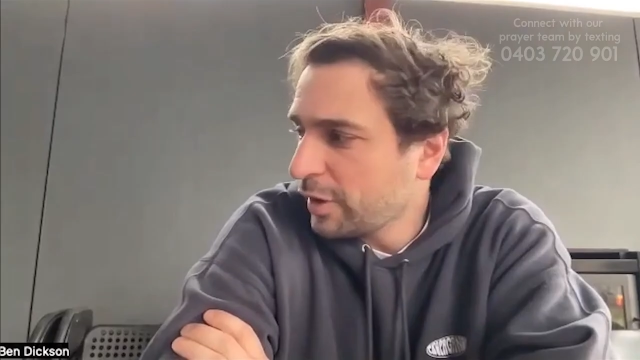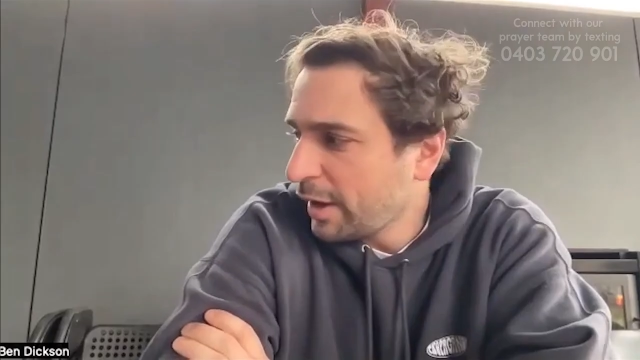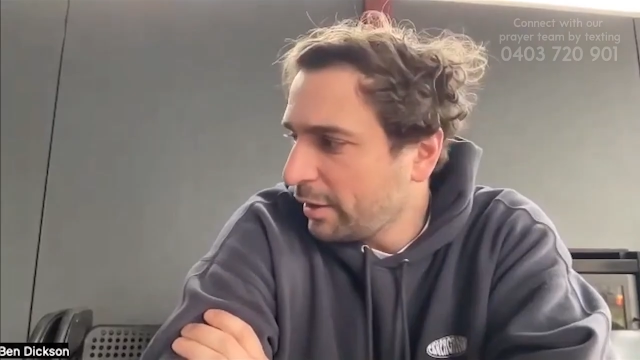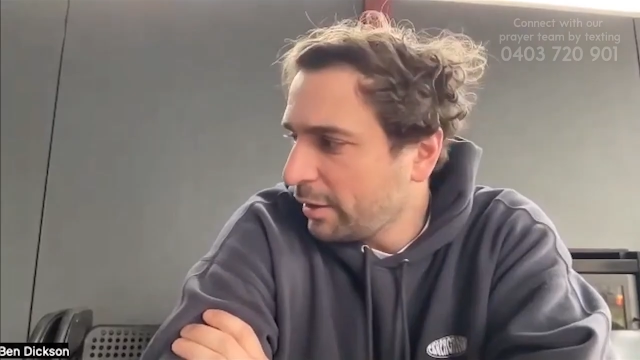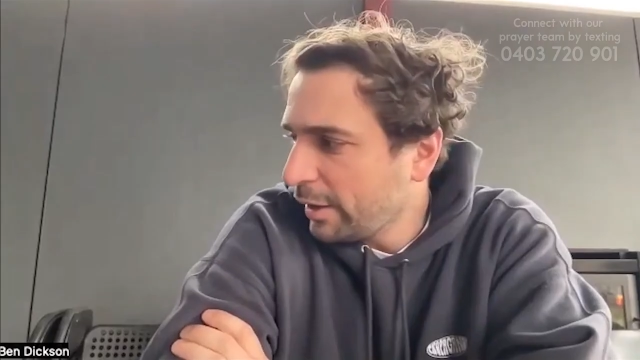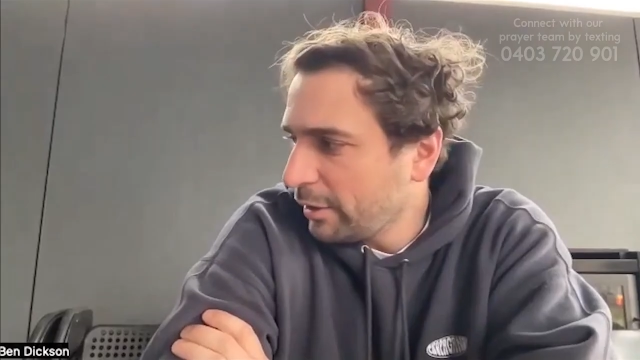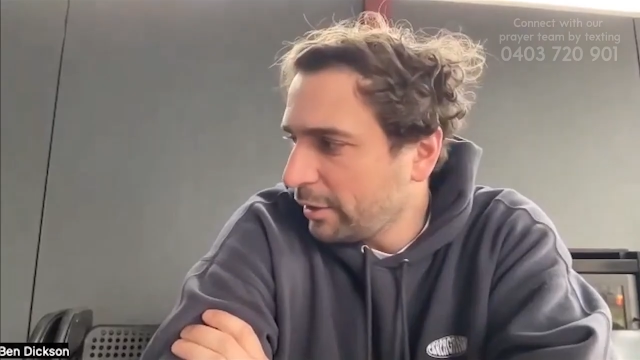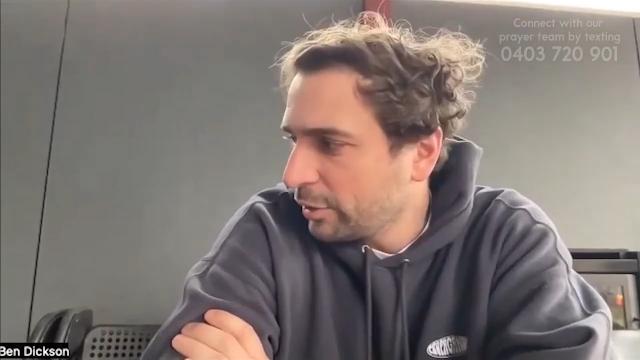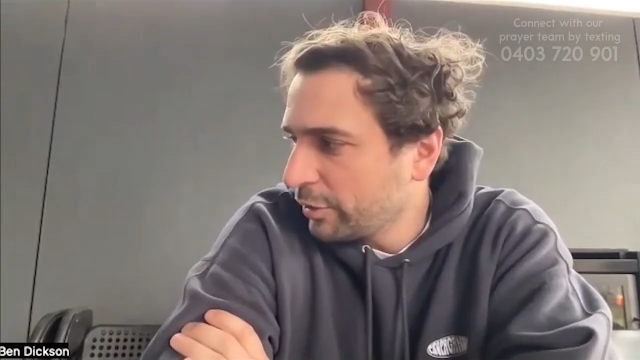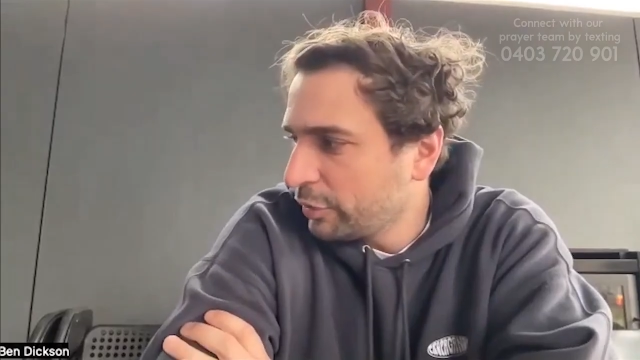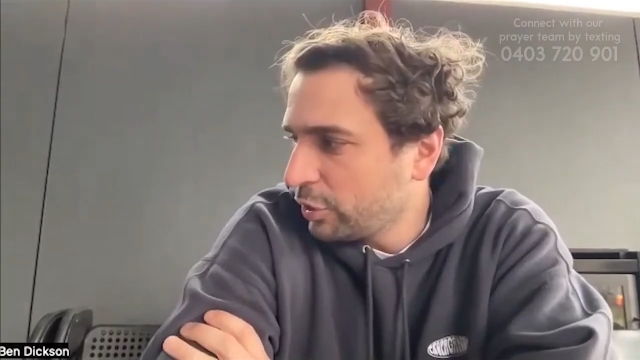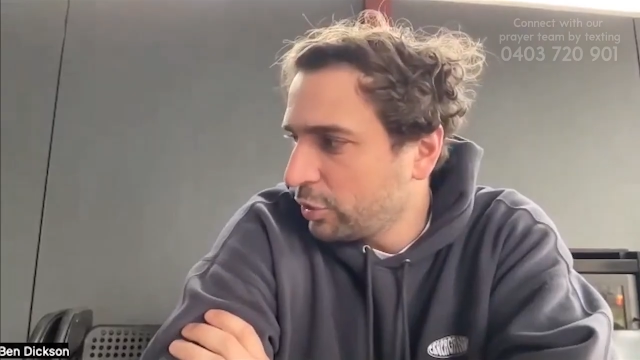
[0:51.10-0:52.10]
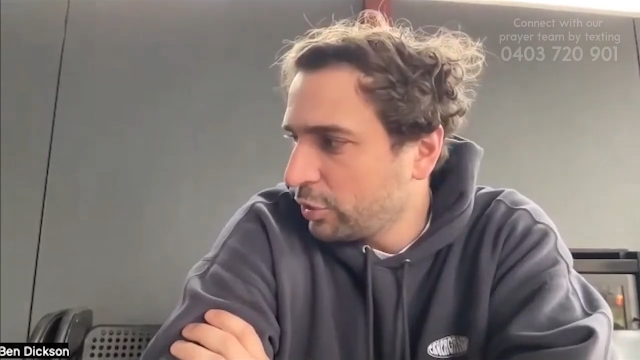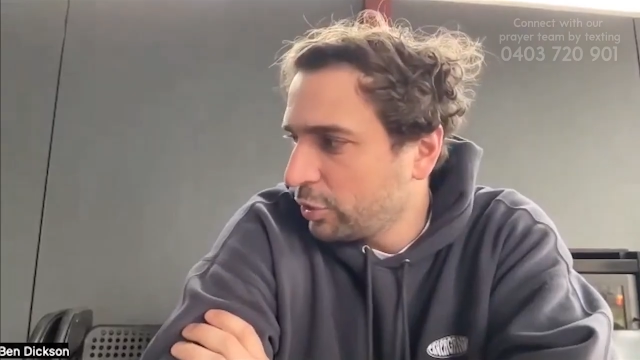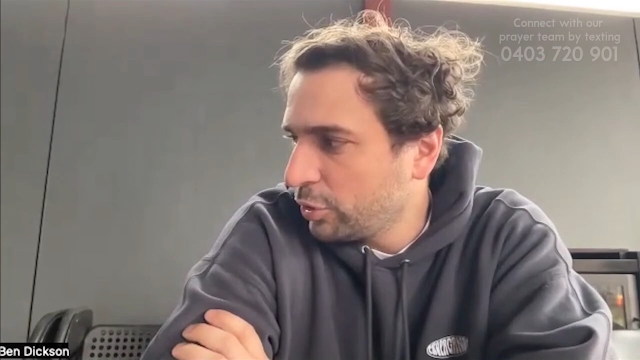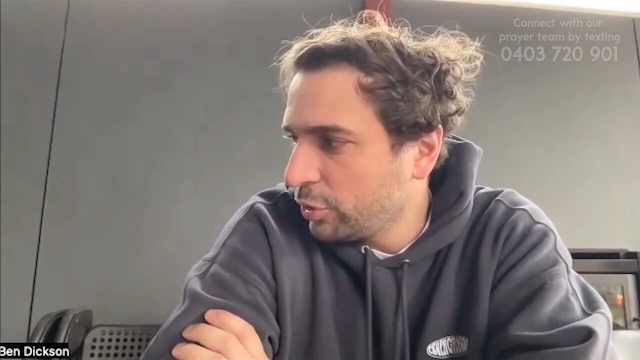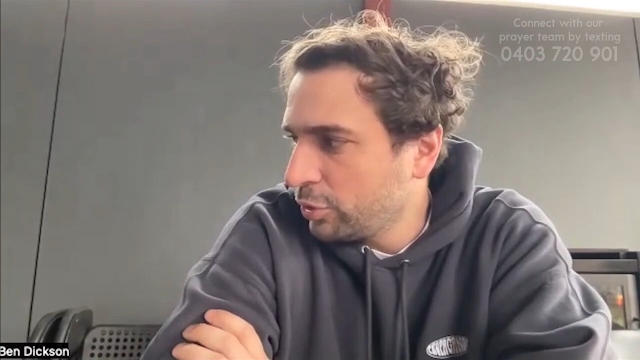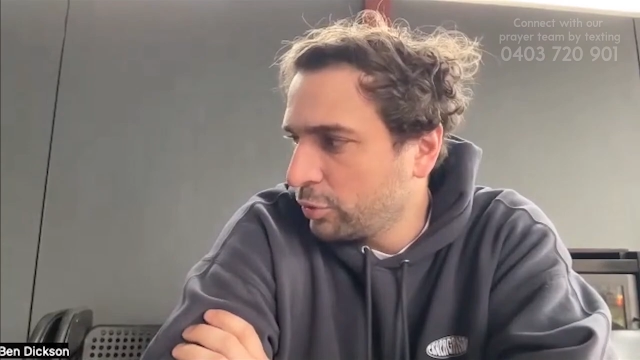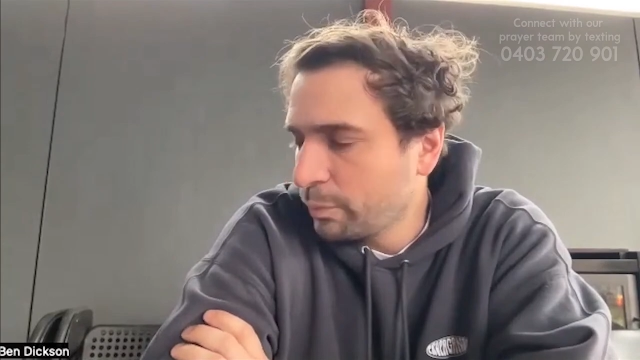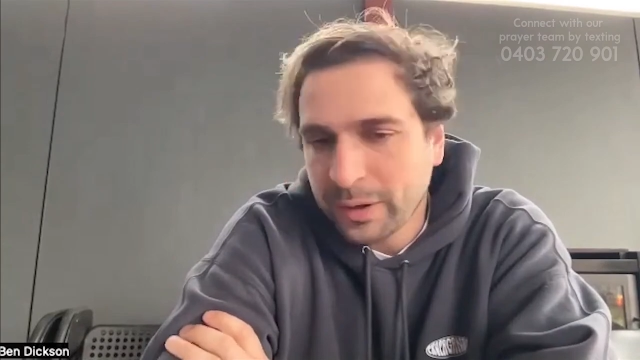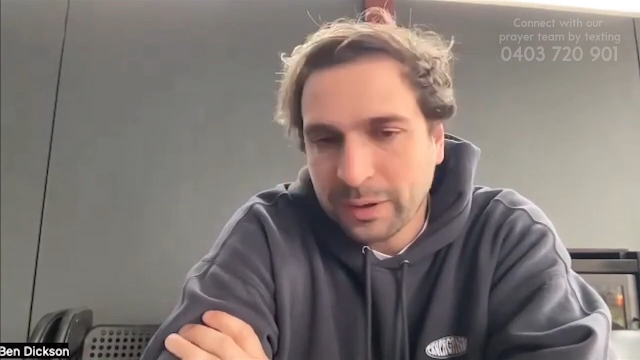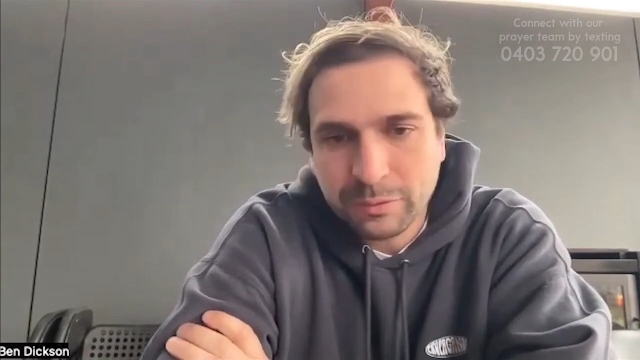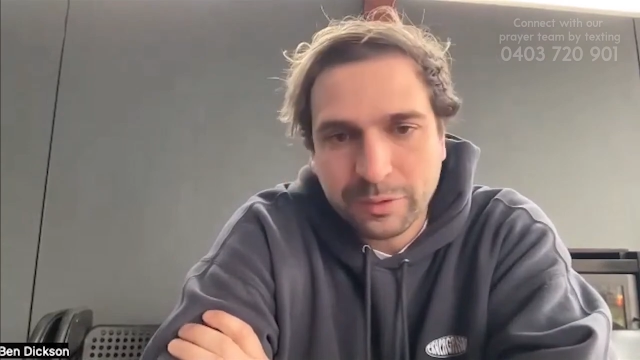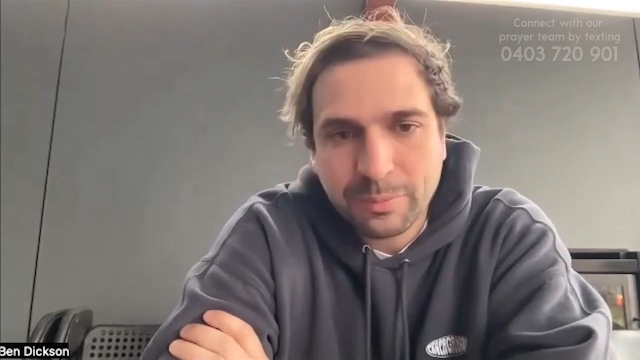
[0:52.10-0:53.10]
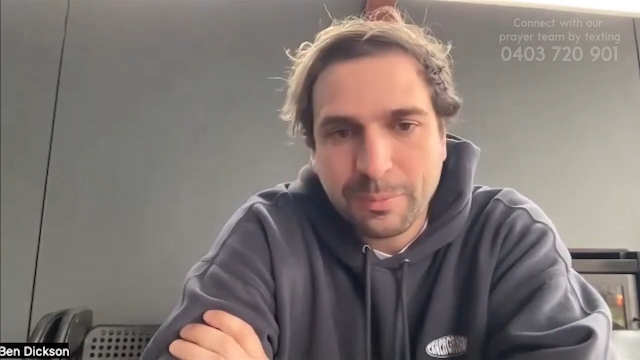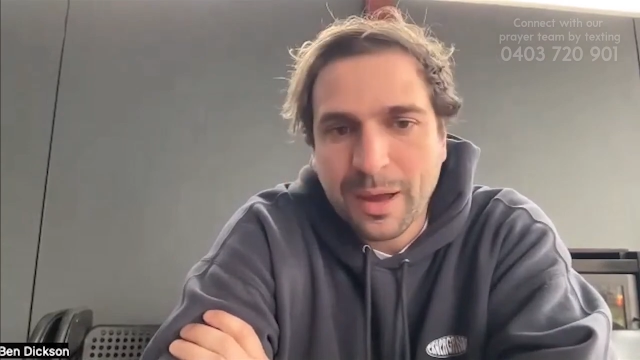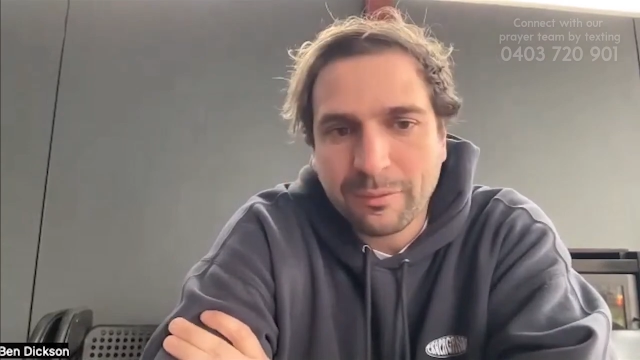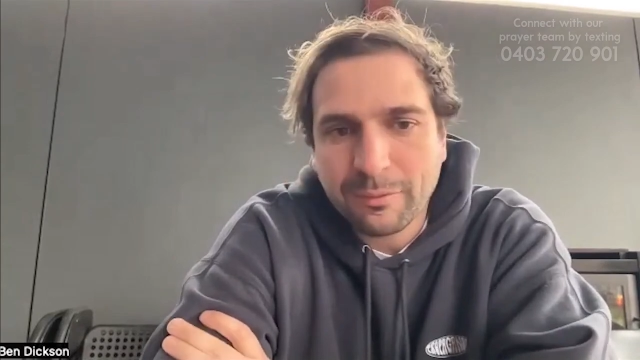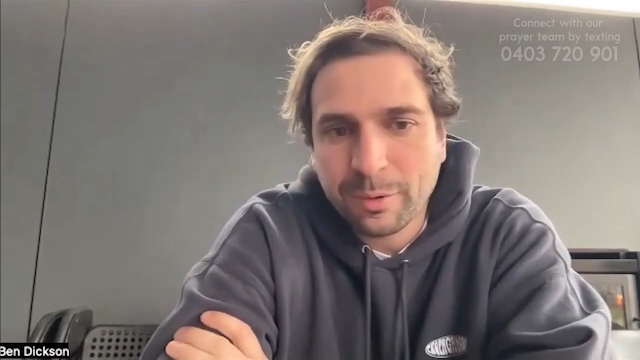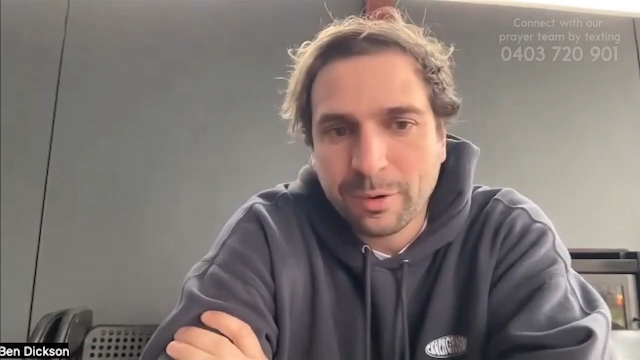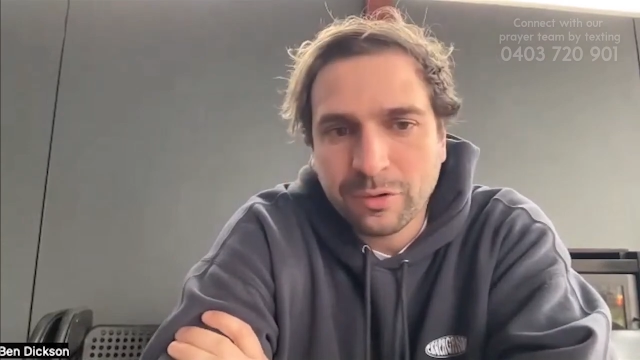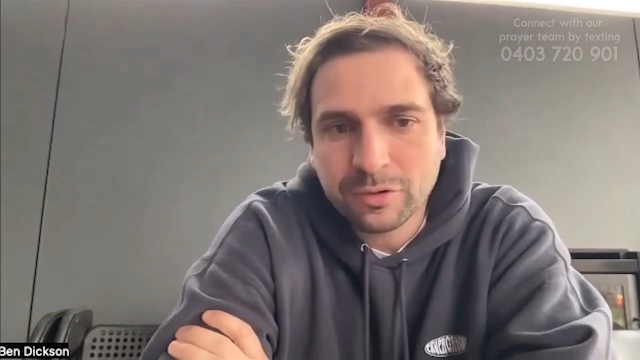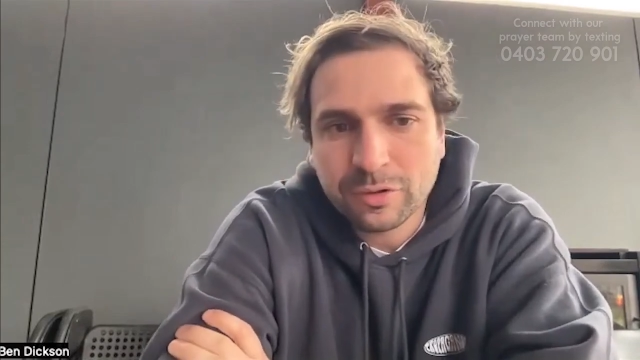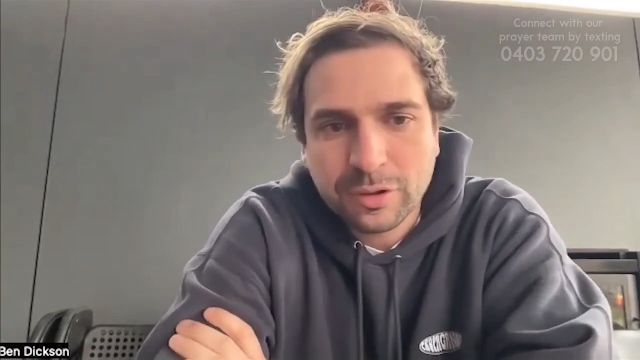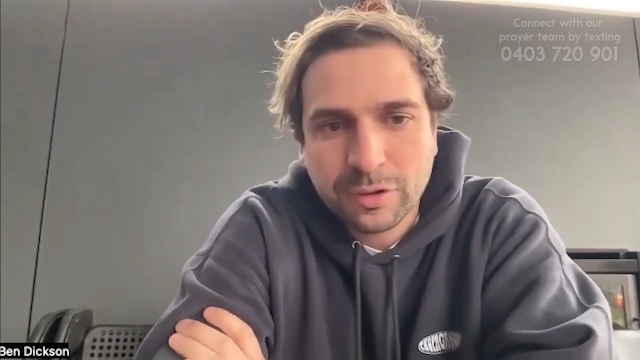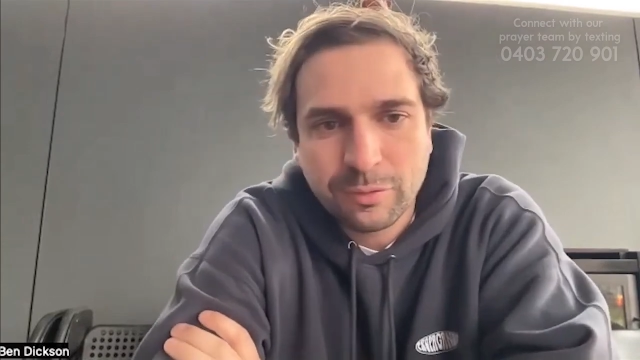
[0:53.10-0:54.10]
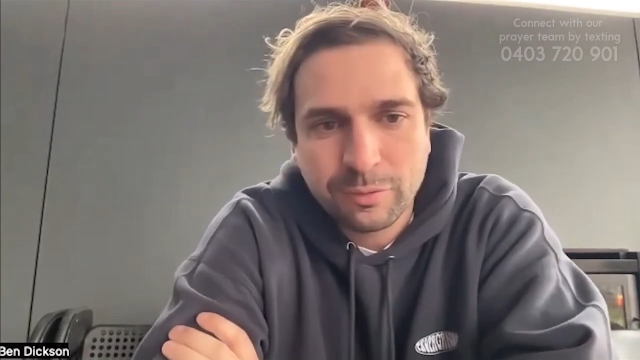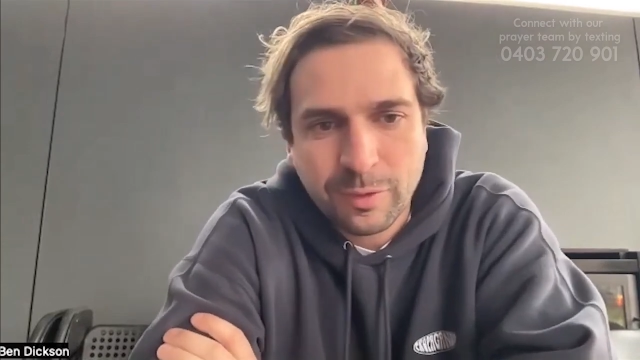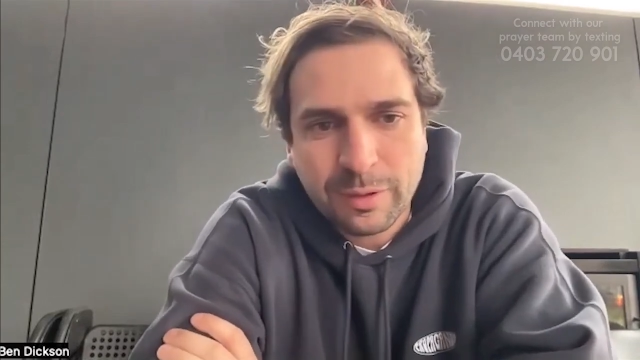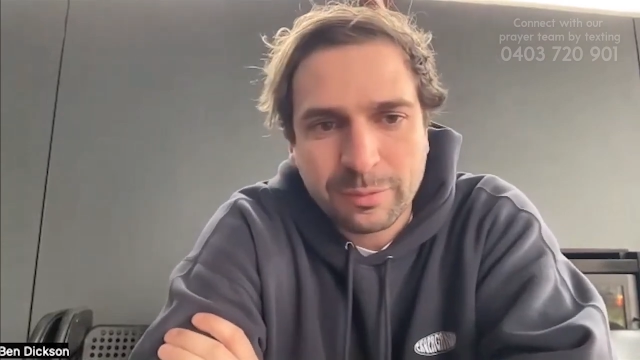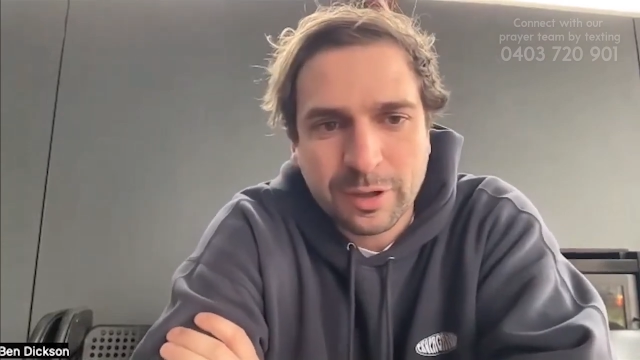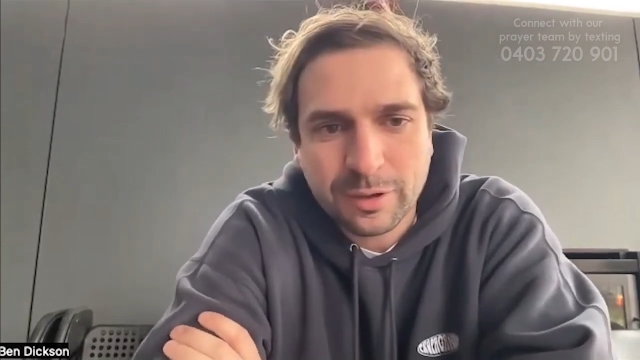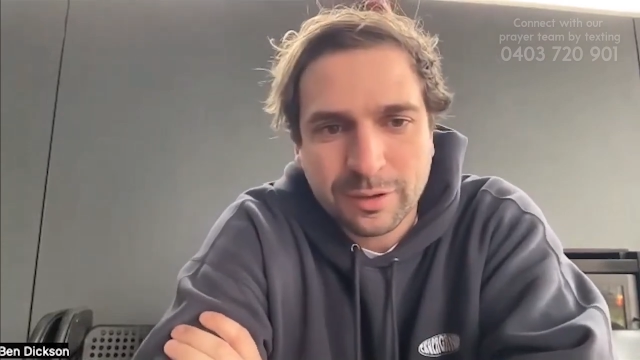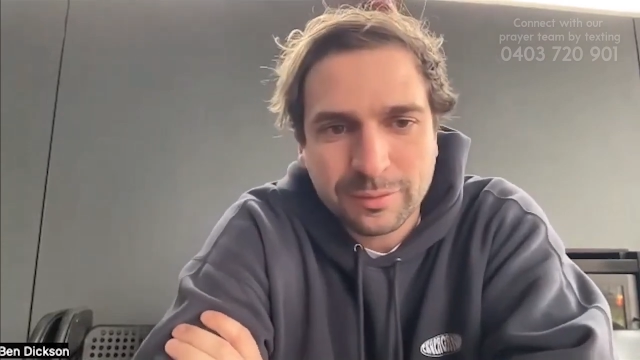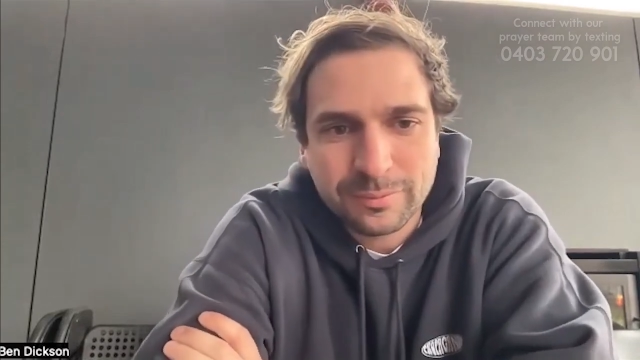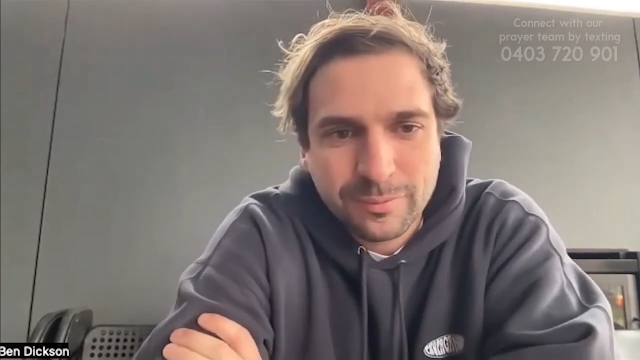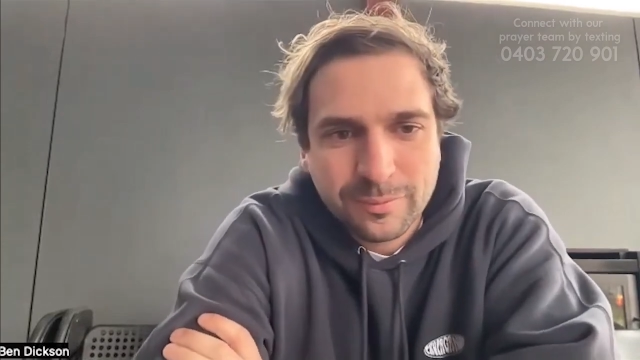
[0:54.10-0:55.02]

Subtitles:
So how long have you been with MAF personally, your family and